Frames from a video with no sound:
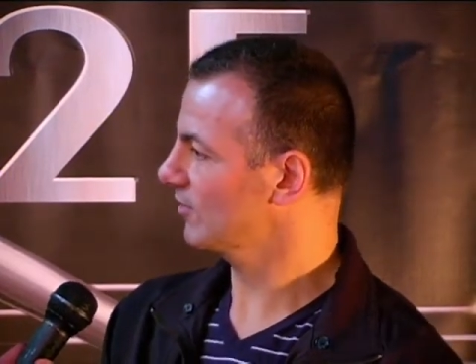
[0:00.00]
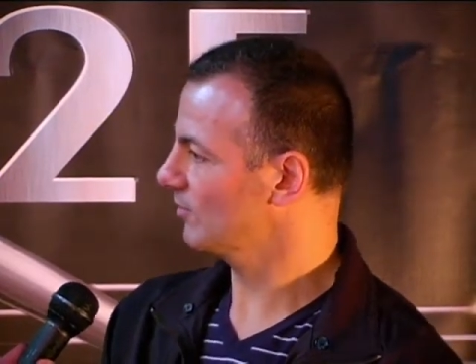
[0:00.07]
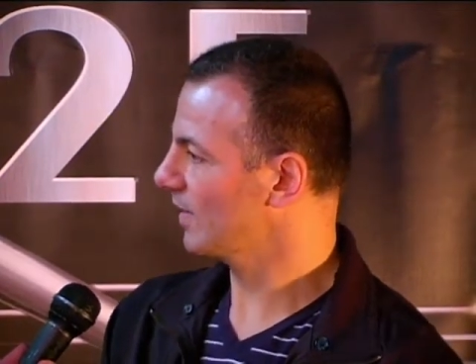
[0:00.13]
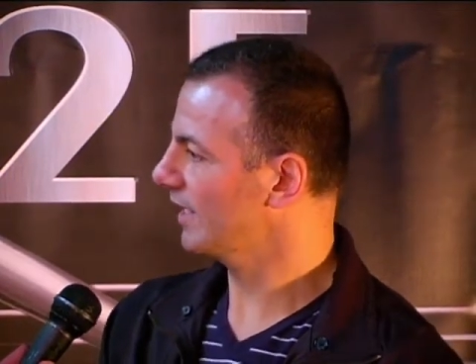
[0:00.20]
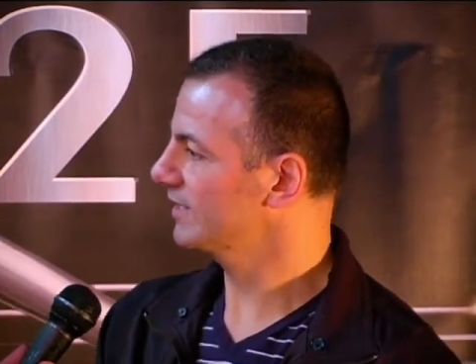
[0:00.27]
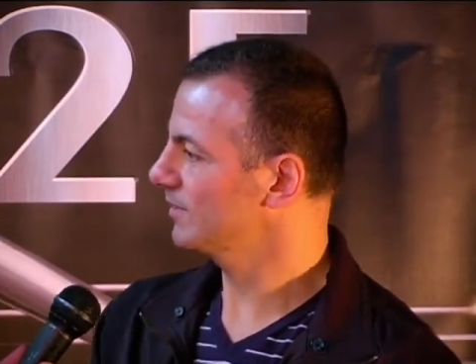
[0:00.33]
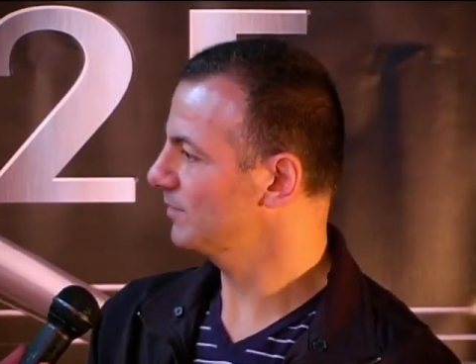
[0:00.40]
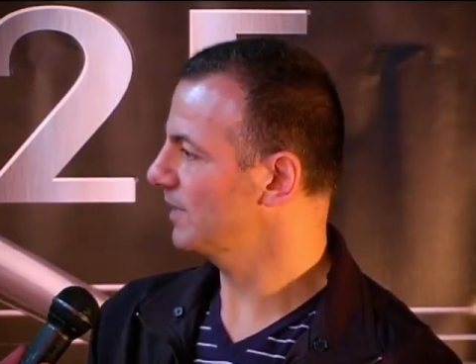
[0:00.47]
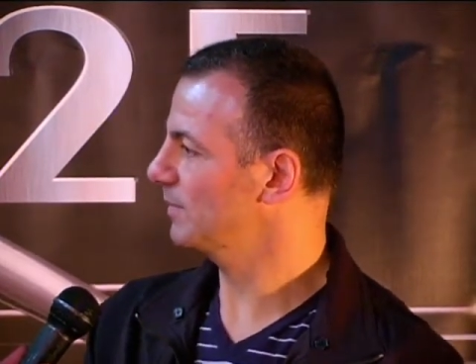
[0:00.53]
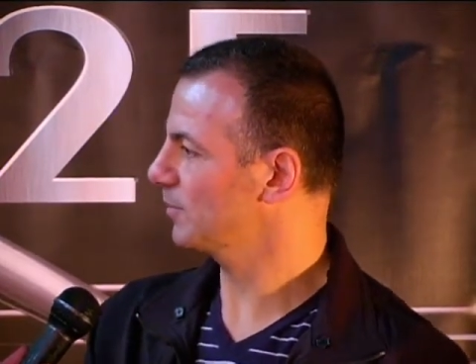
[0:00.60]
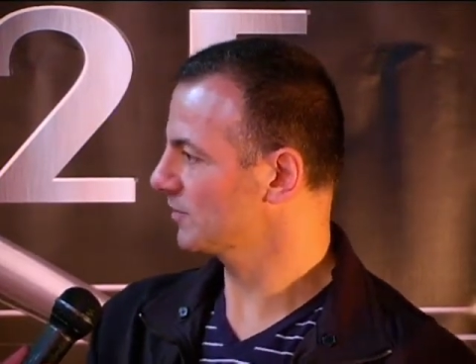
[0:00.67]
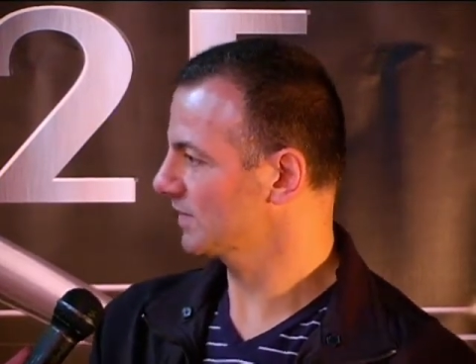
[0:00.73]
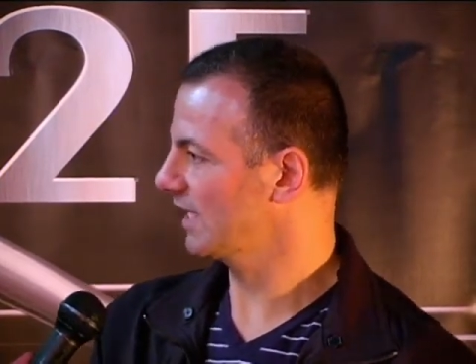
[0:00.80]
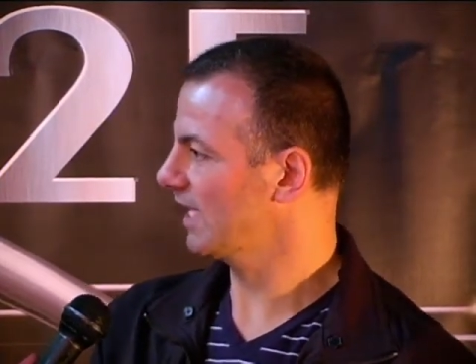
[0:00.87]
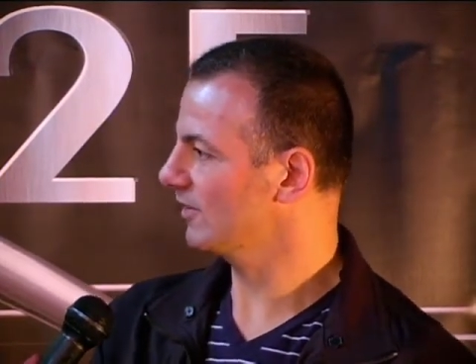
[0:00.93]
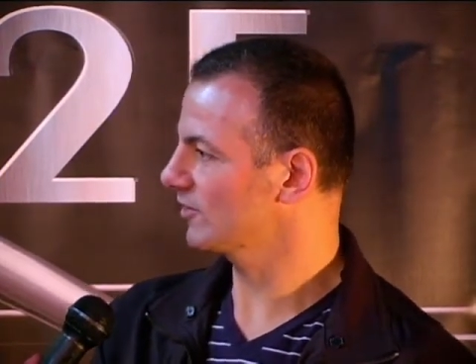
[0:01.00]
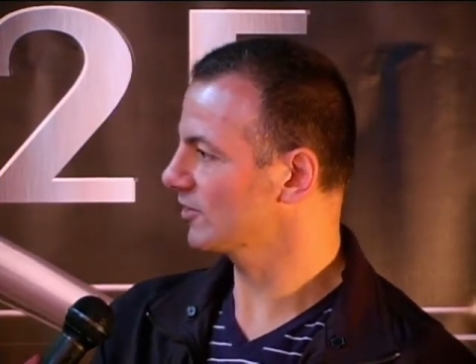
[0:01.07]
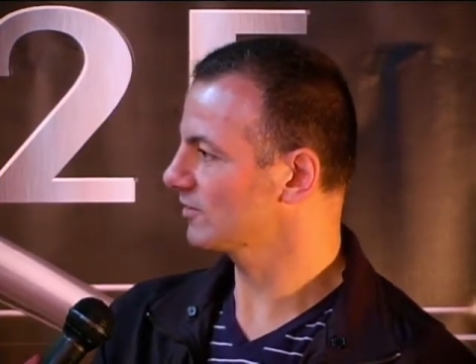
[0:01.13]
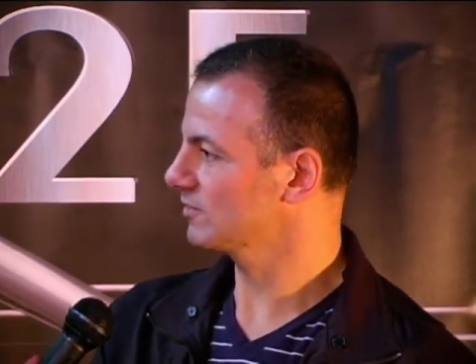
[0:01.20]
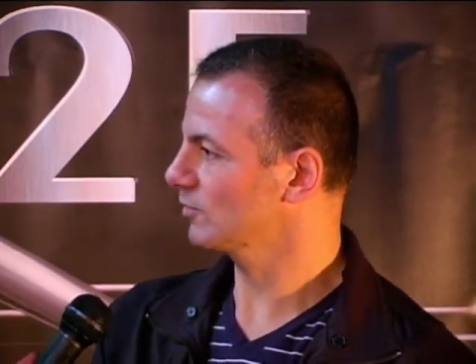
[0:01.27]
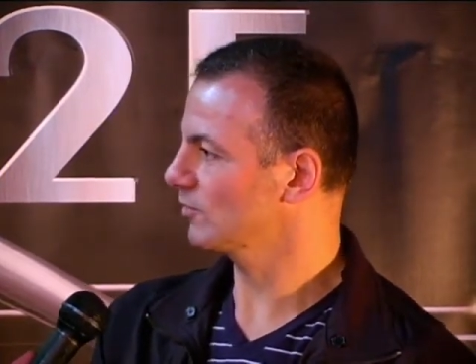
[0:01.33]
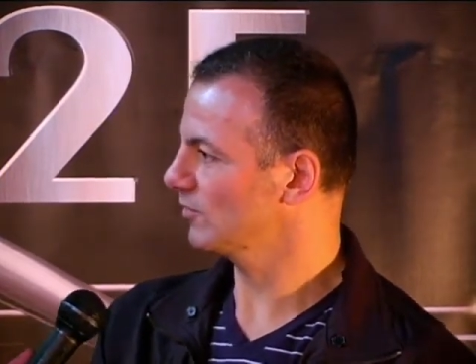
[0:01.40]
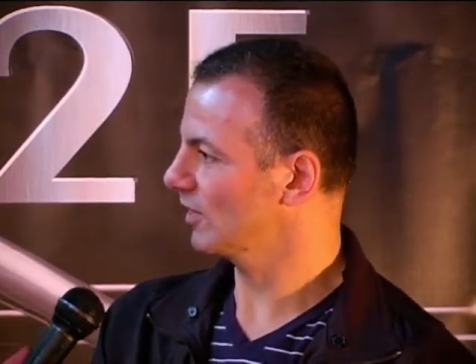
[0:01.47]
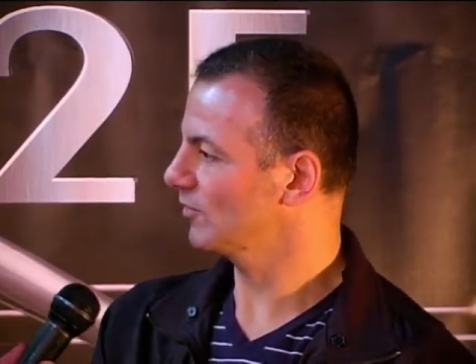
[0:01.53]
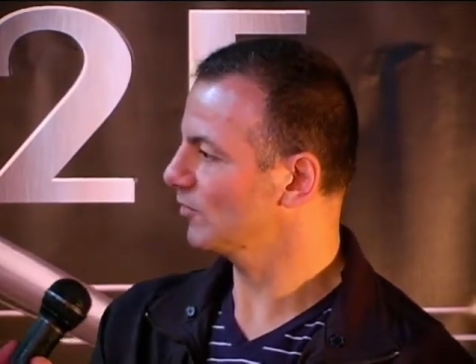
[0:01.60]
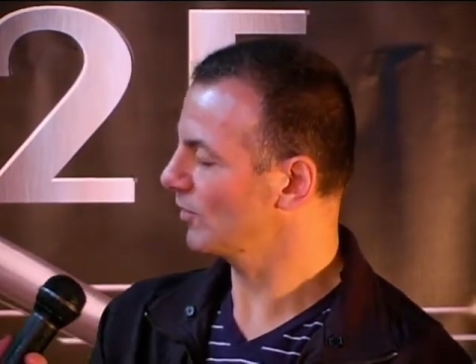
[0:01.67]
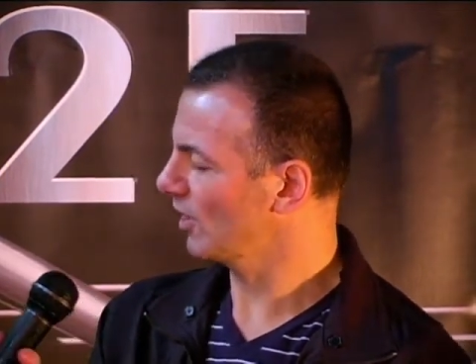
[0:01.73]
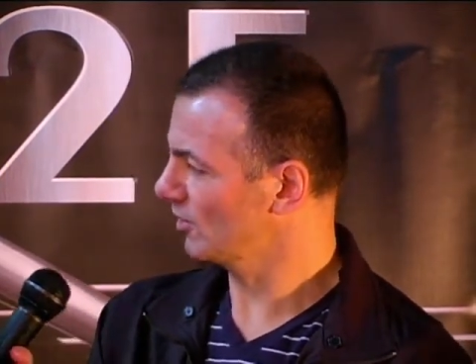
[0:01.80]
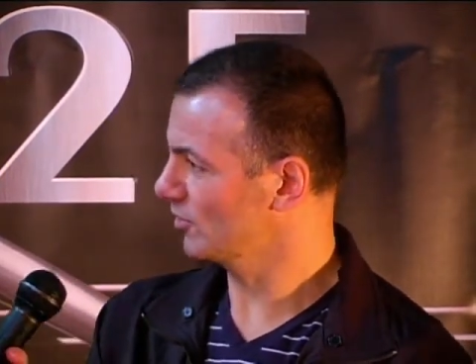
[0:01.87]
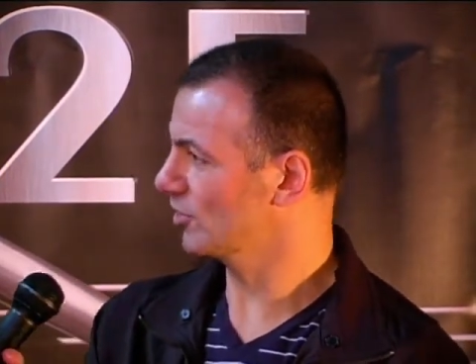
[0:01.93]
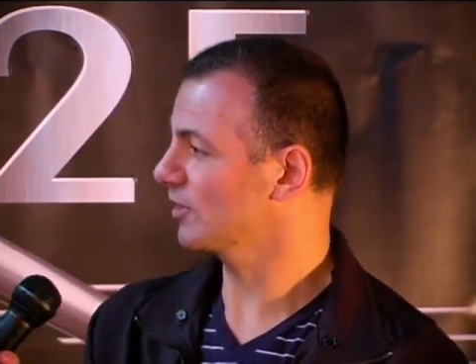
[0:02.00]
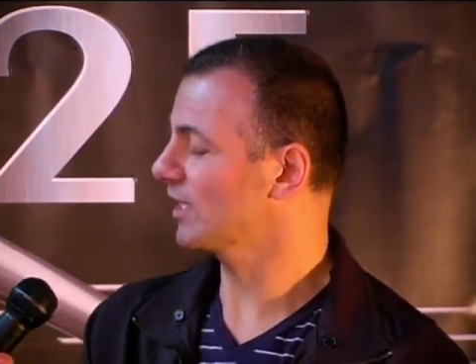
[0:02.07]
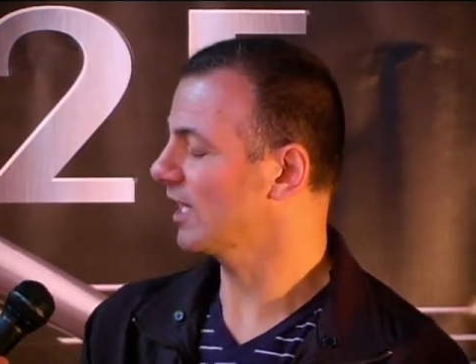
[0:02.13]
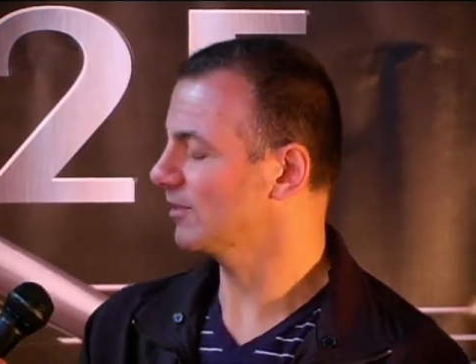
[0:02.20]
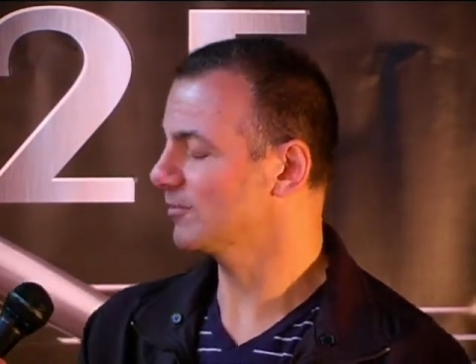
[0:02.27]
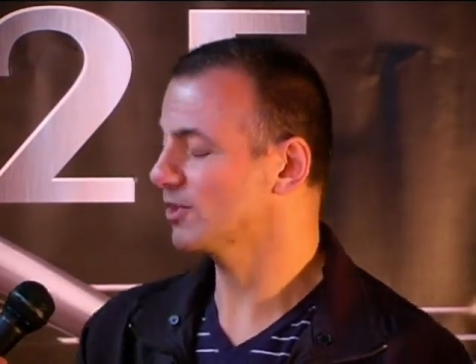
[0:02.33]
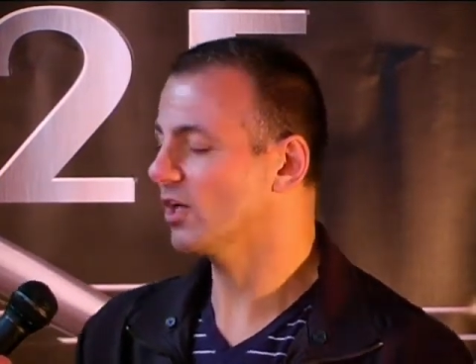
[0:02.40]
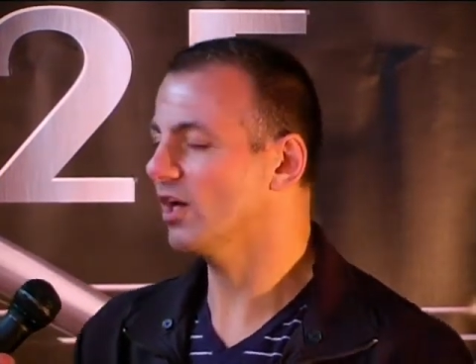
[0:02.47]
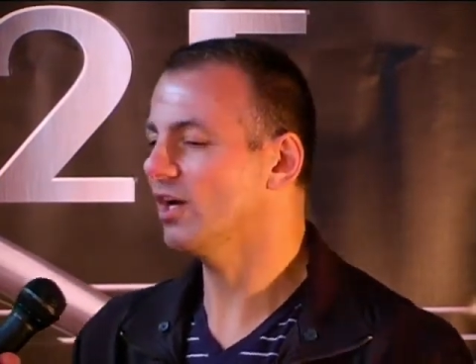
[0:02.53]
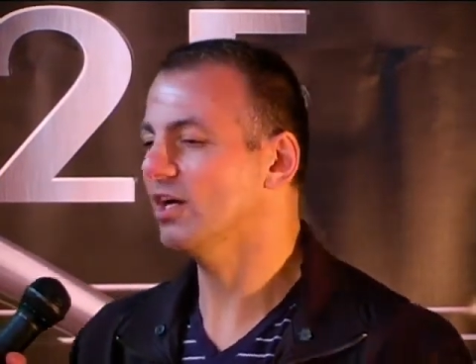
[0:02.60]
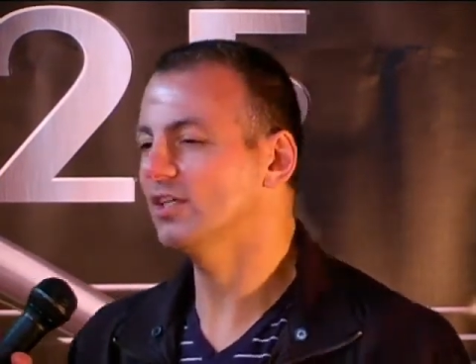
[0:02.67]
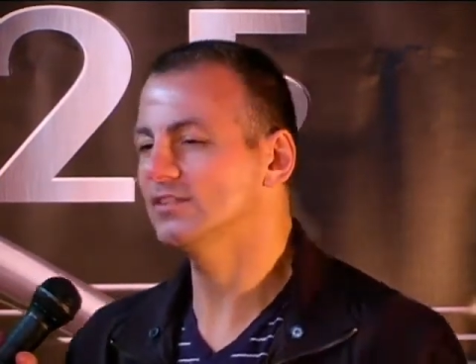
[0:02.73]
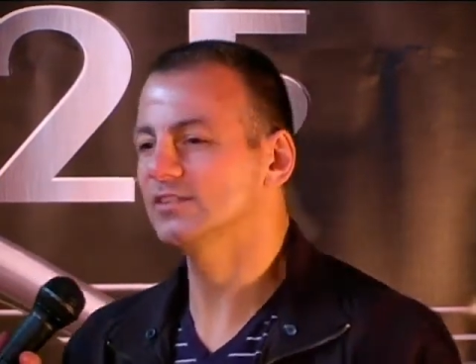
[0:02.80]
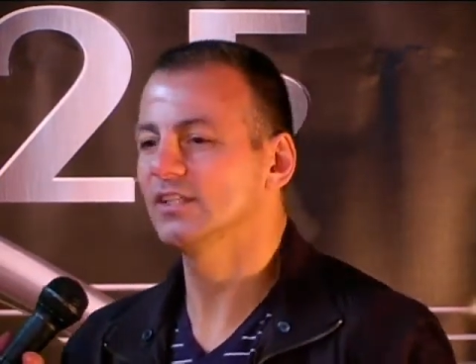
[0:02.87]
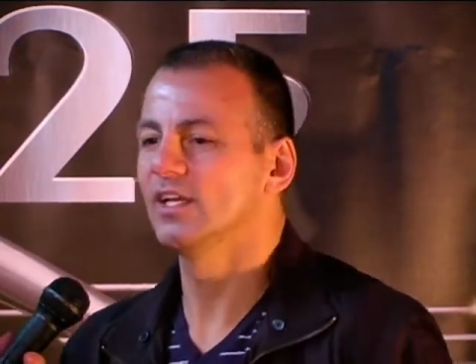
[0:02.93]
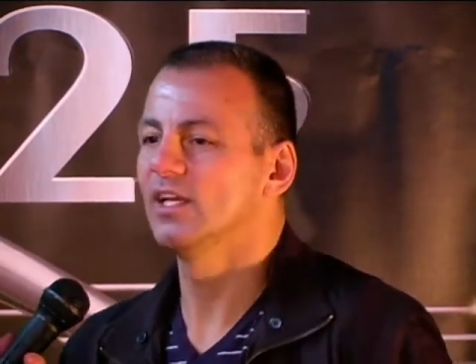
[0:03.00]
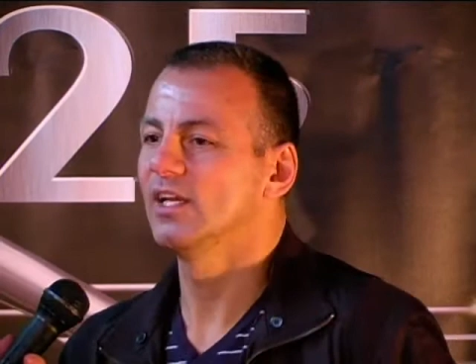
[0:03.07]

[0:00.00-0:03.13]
minded people together under a common cause